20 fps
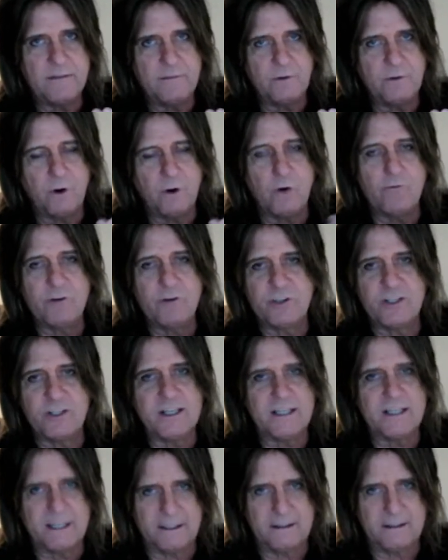overdid
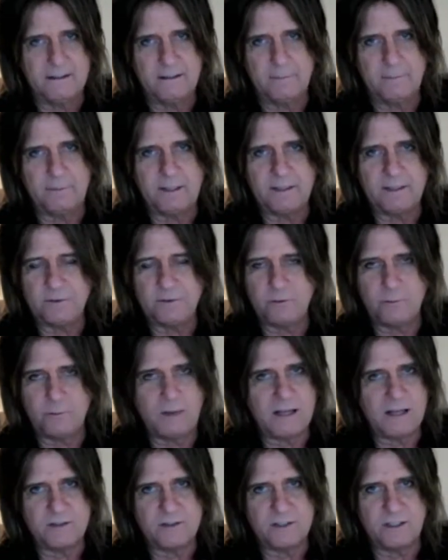it. He played too
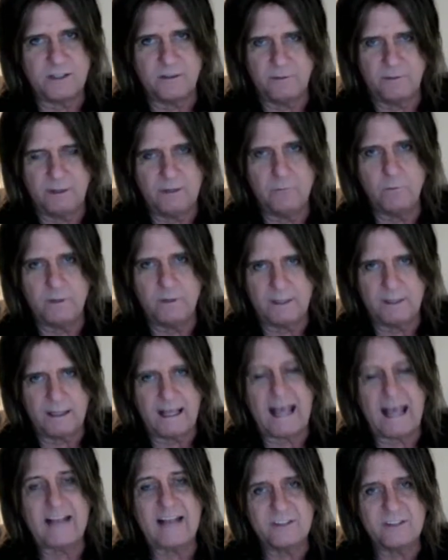much, and
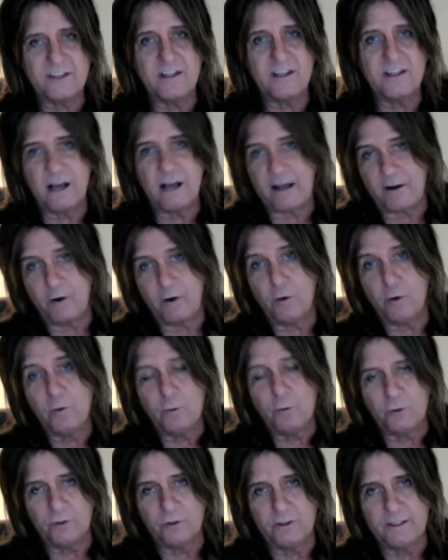as he got
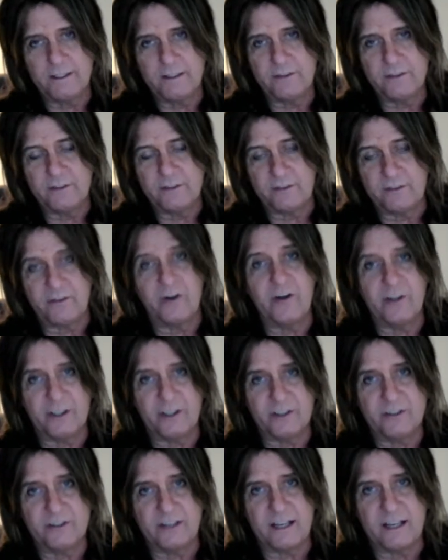older, in his
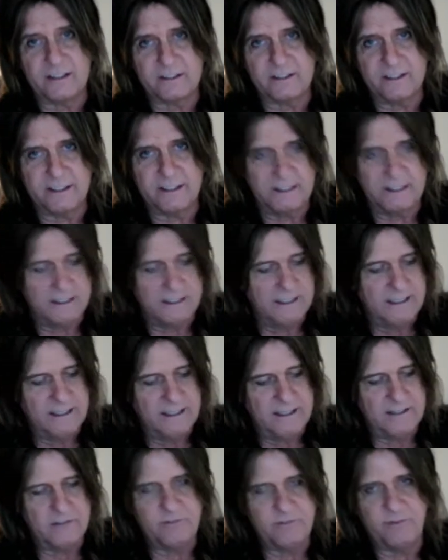30s actually,
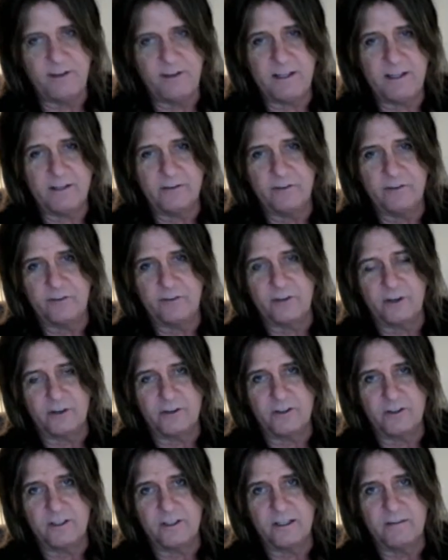his fingers started
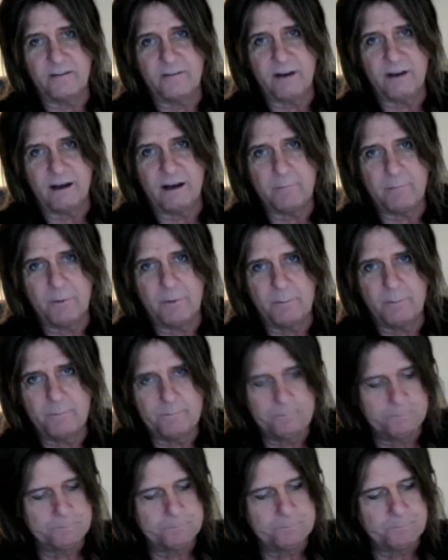to give up,
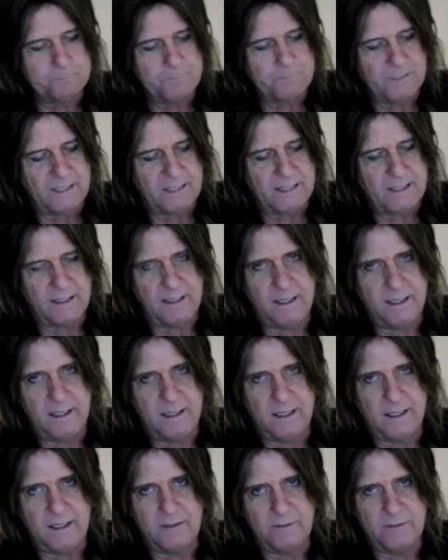and
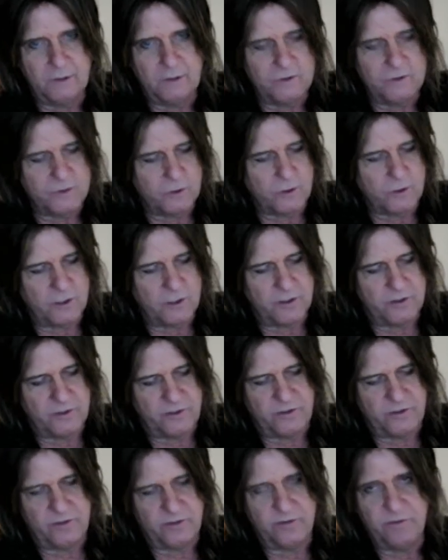the
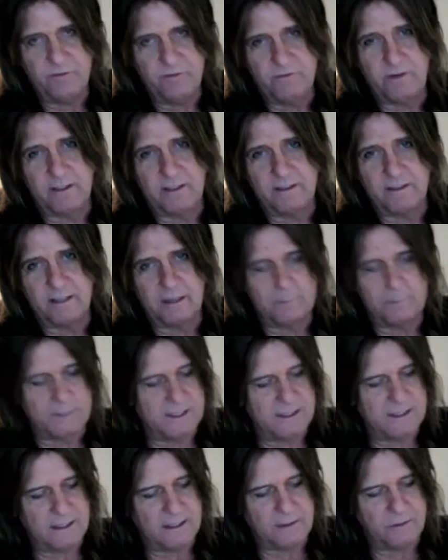joints fucked up.
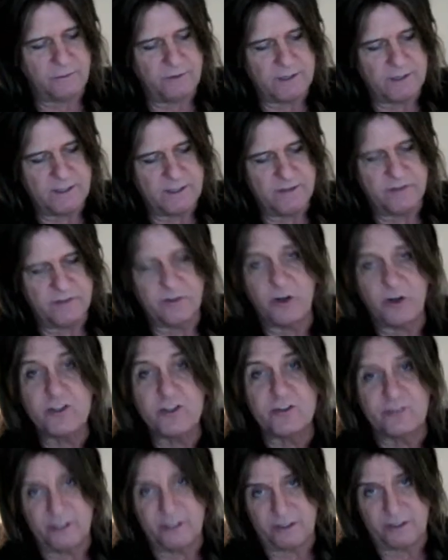He did 3
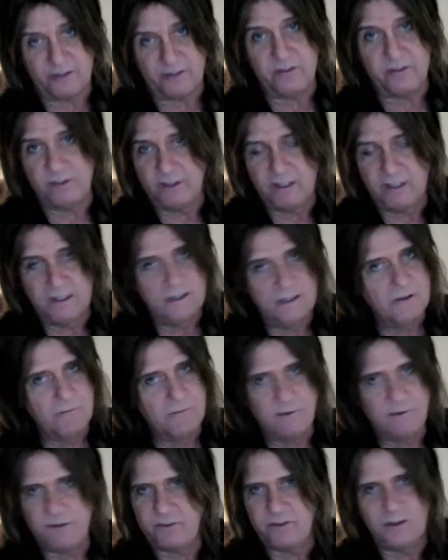surgeries,
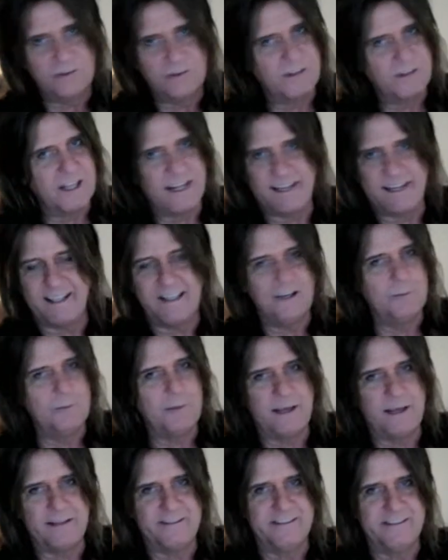but it's not getting any
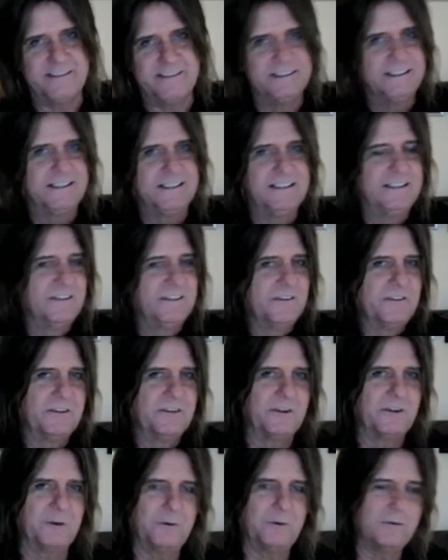better.
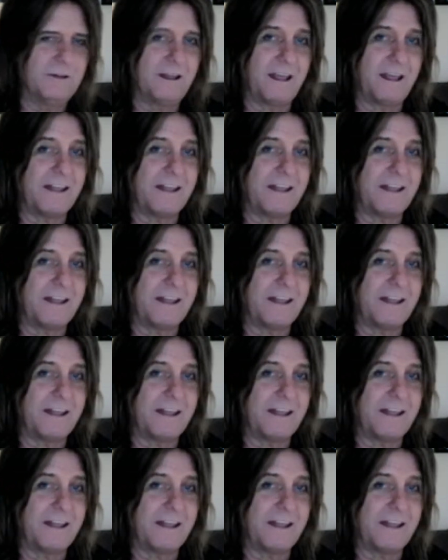So